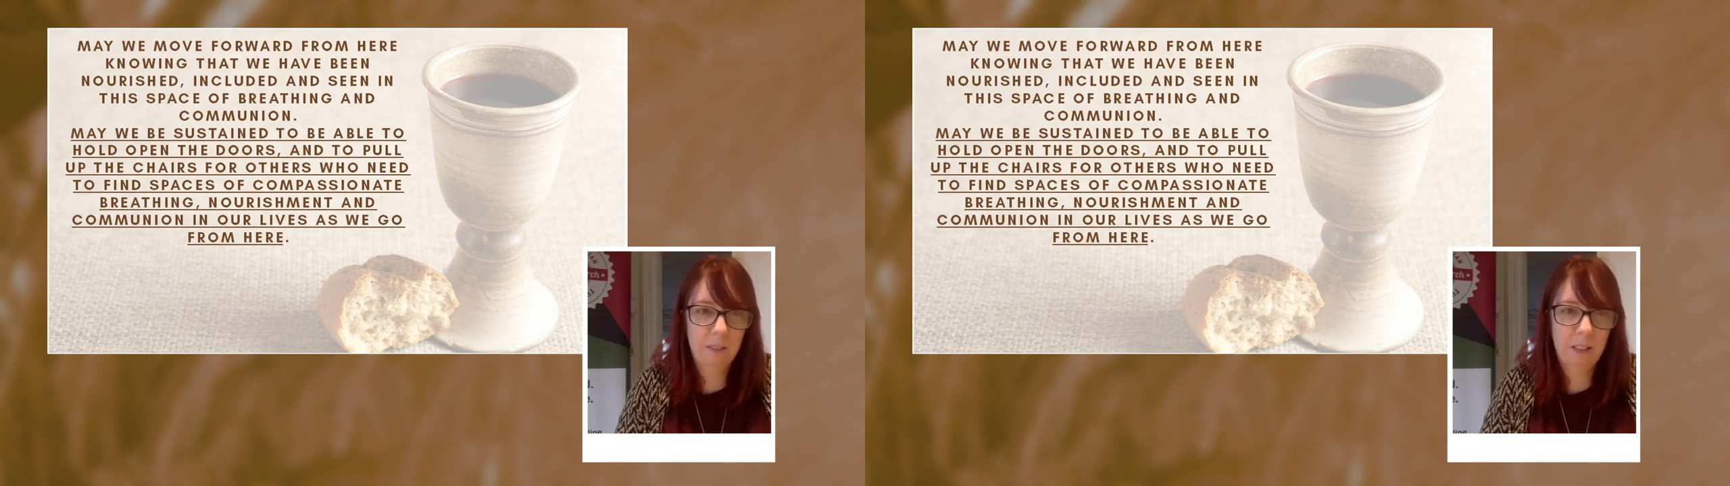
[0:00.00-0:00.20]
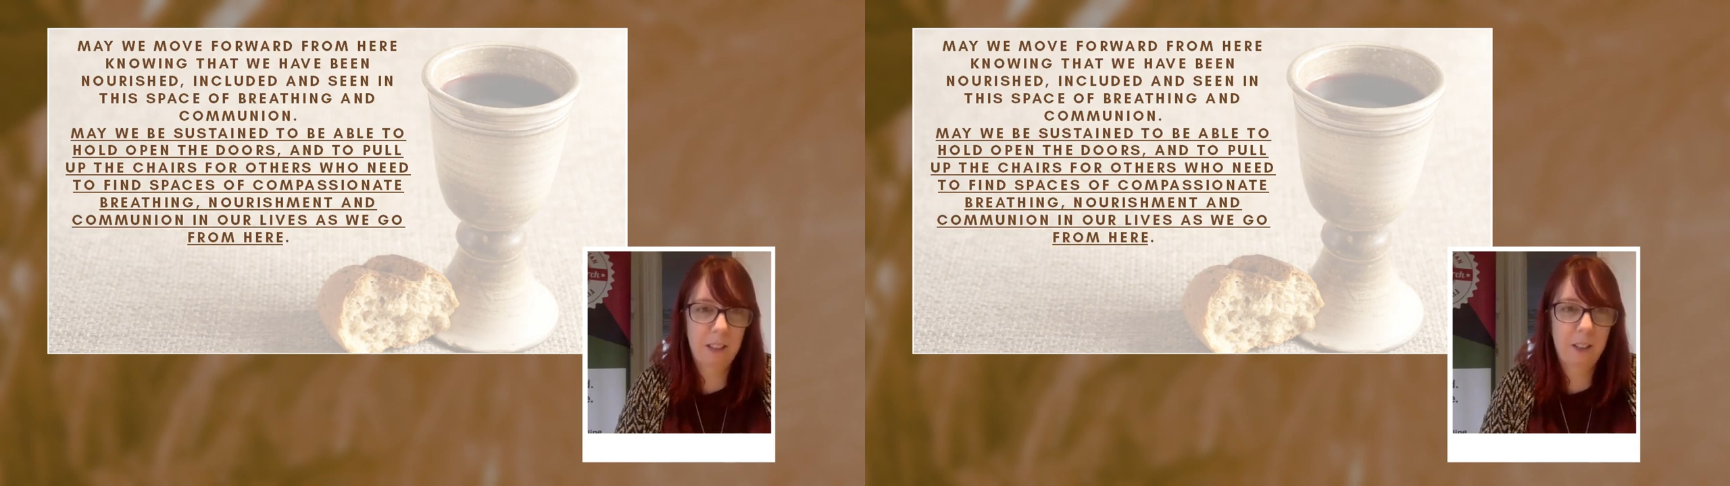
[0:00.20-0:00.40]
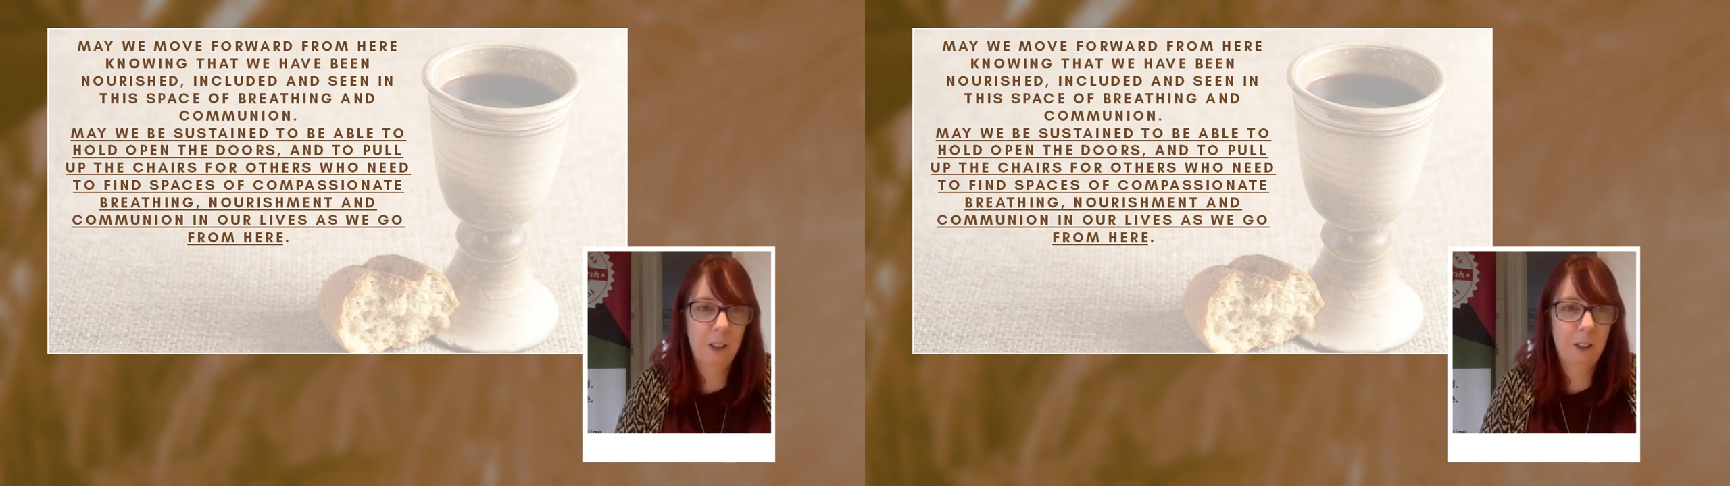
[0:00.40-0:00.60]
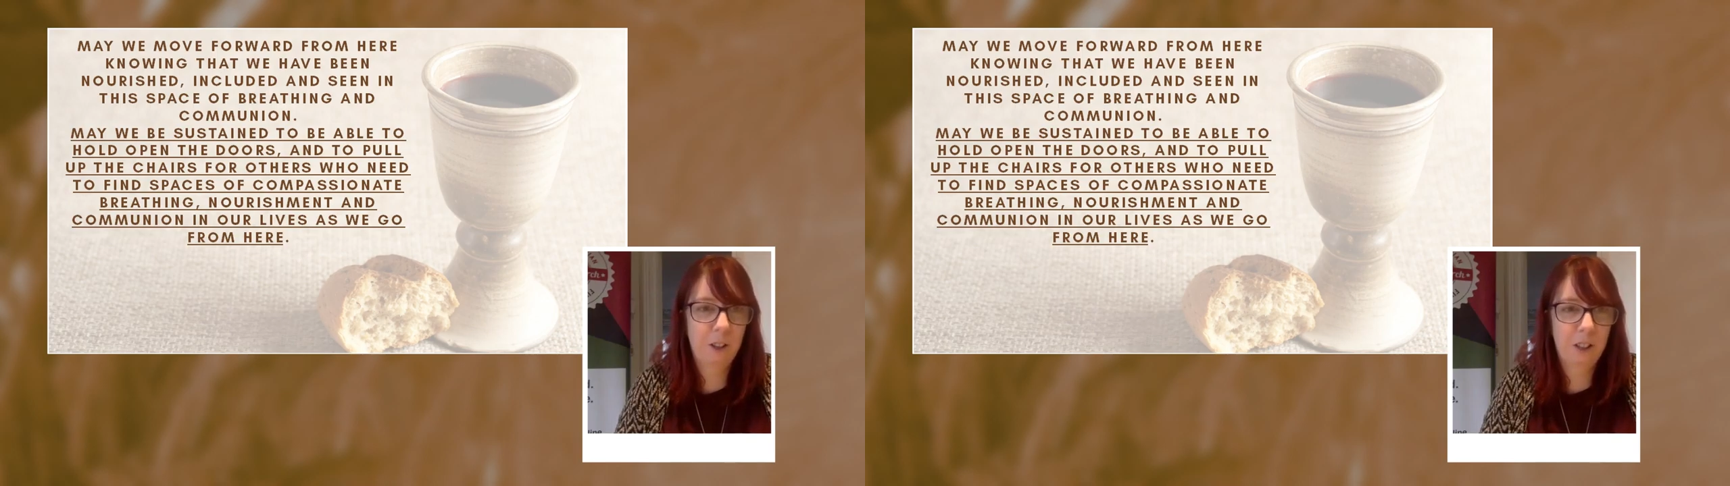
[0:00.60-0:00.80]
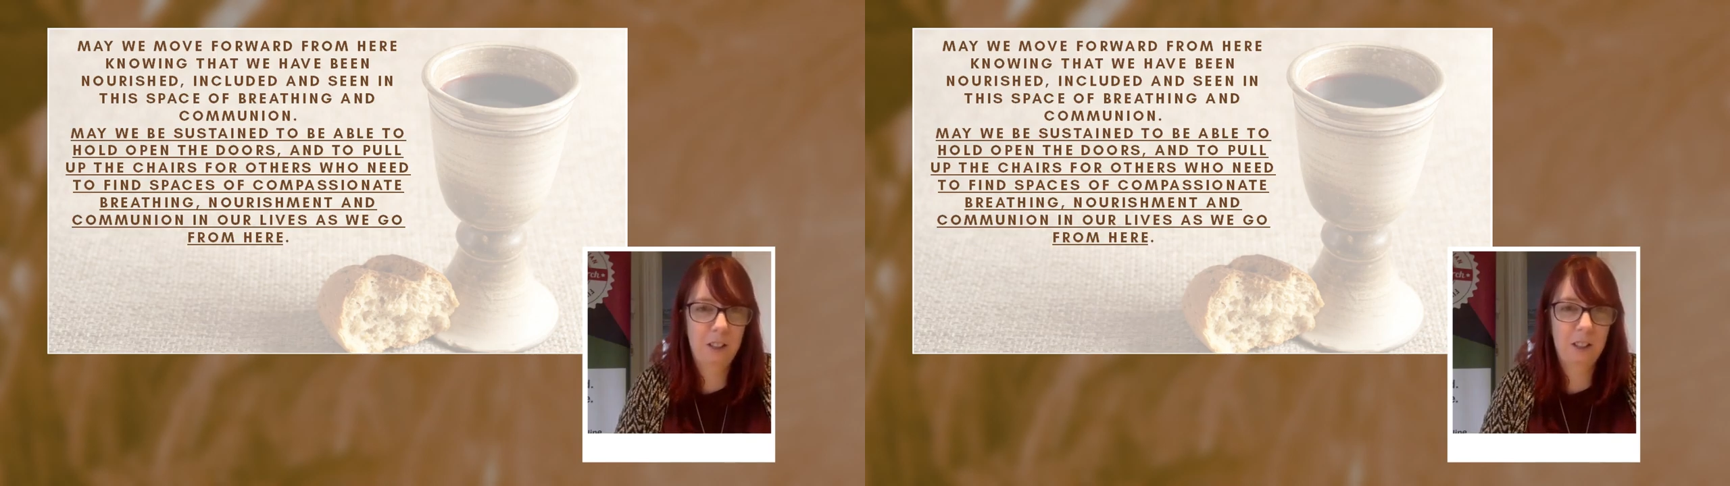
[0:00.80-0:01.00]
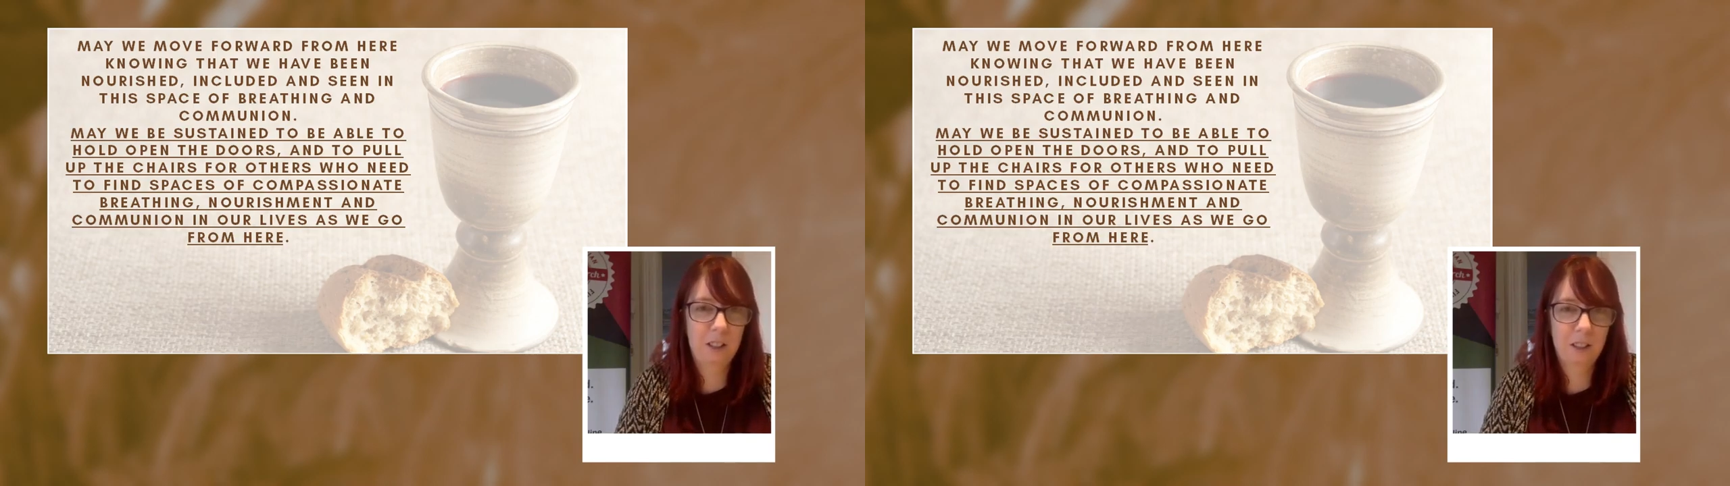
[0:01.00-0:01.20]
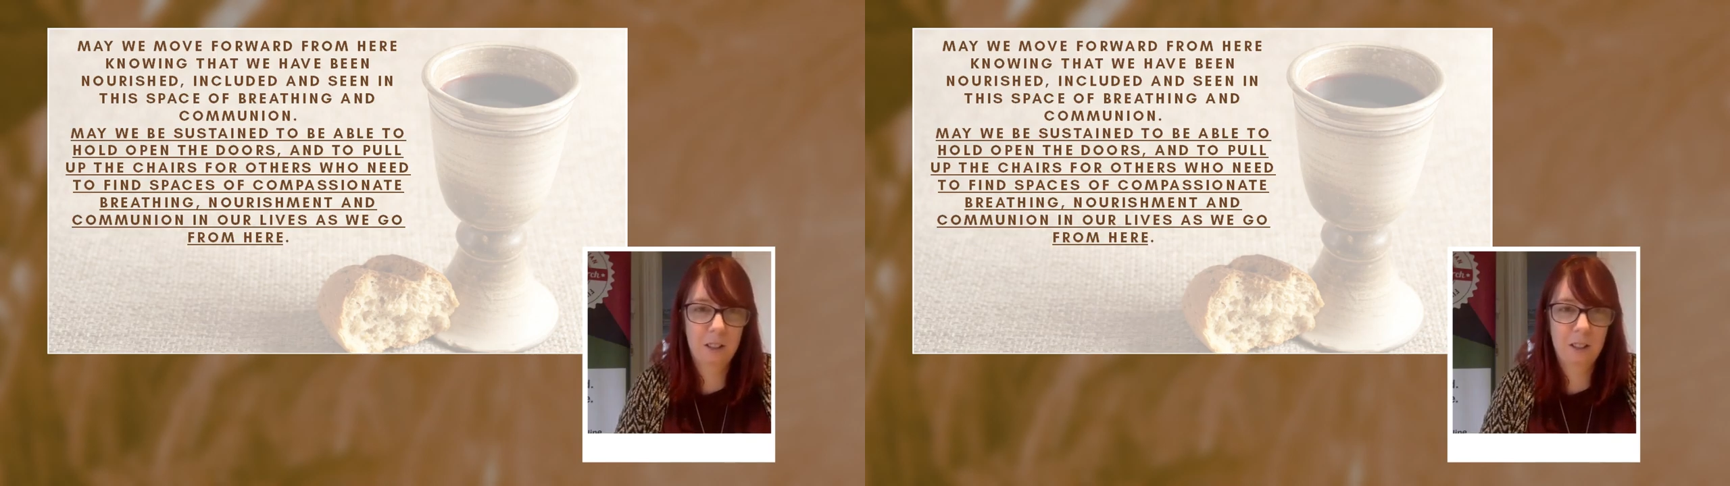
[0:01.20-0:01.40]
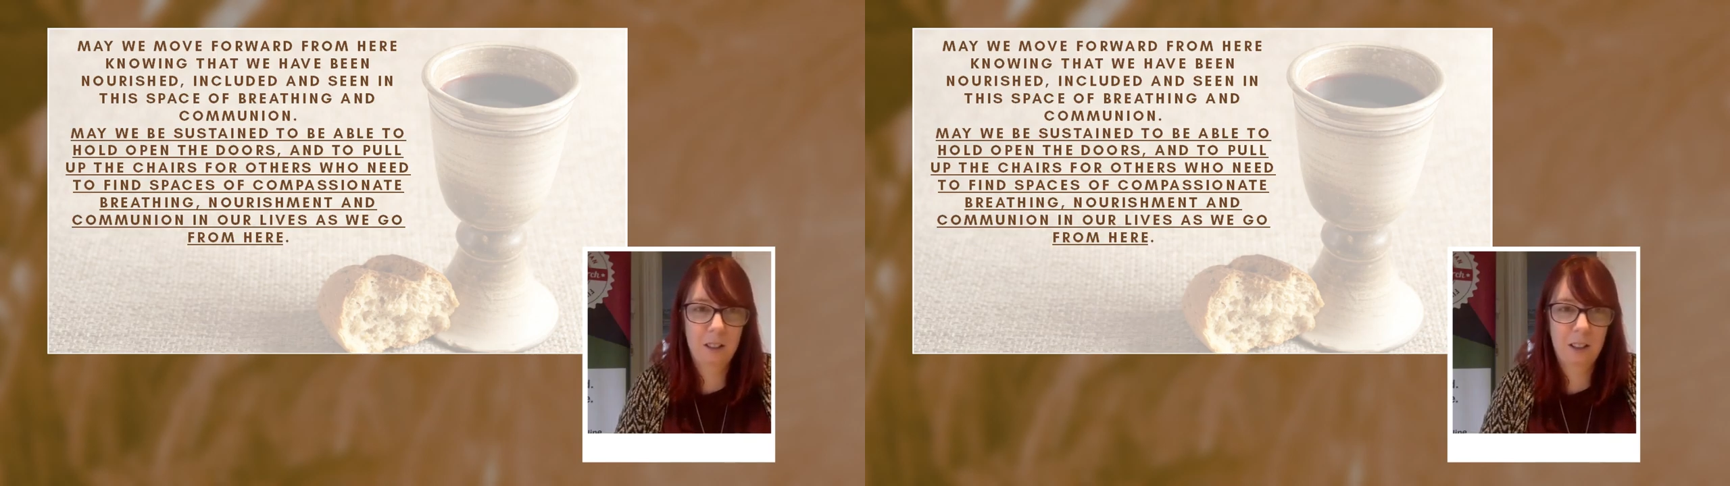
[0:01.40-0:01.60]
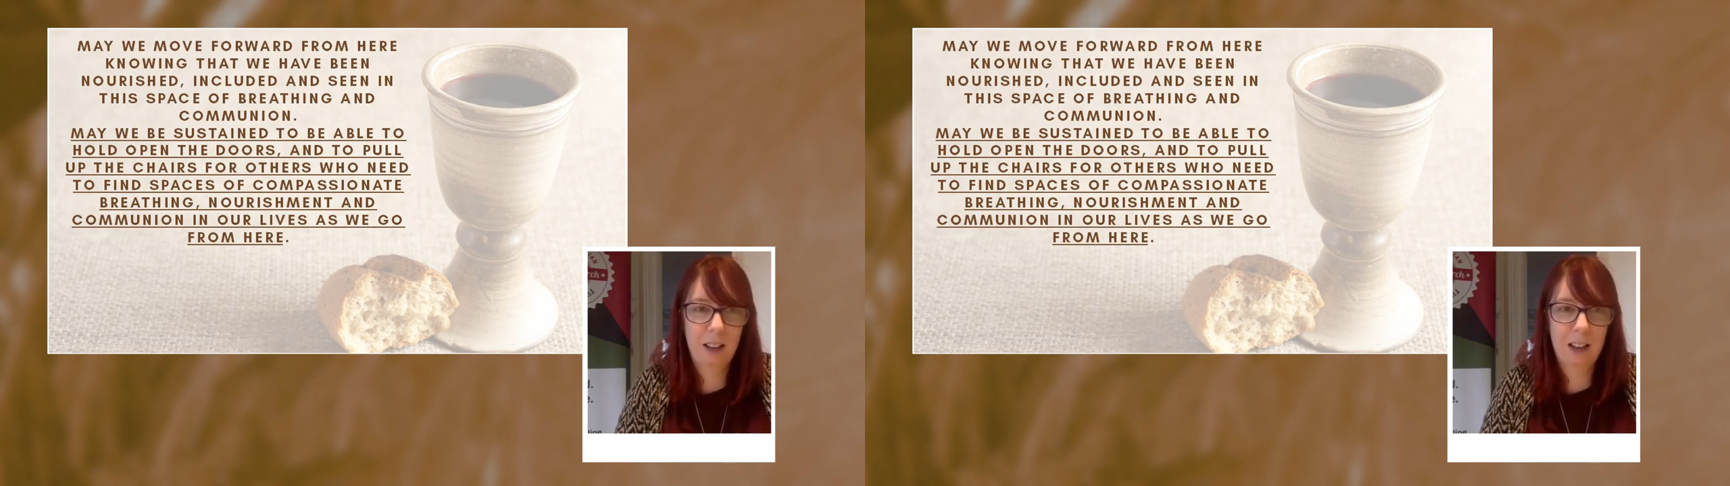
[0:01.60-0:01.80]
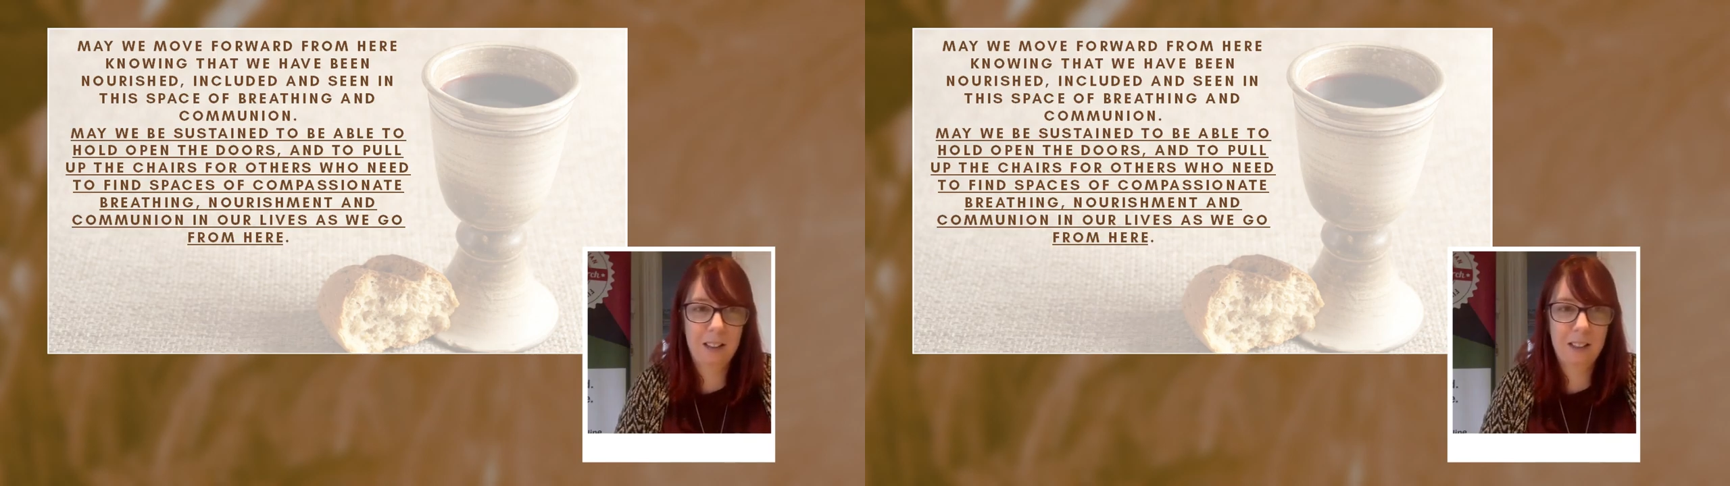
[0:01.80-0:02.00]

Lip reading: included, and